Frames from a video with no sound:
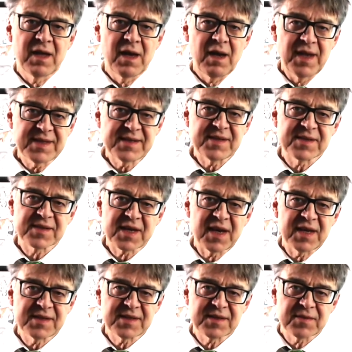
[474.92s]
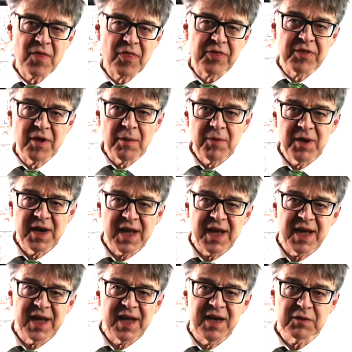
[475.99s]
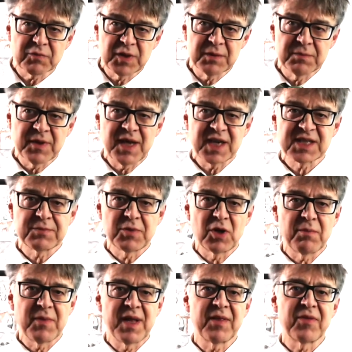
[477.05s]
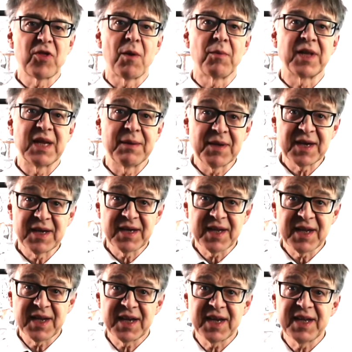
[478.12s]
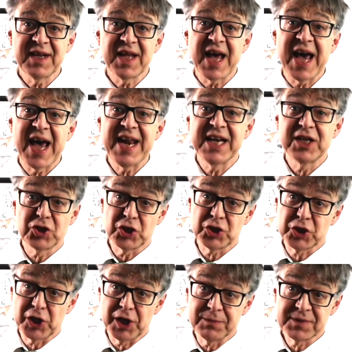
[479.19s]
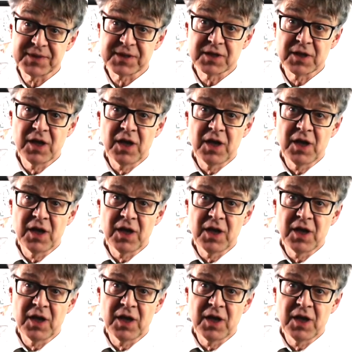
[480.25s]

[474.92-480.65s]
Let's discuss the thermal equilibrium experiment thermodynamically in energy terms,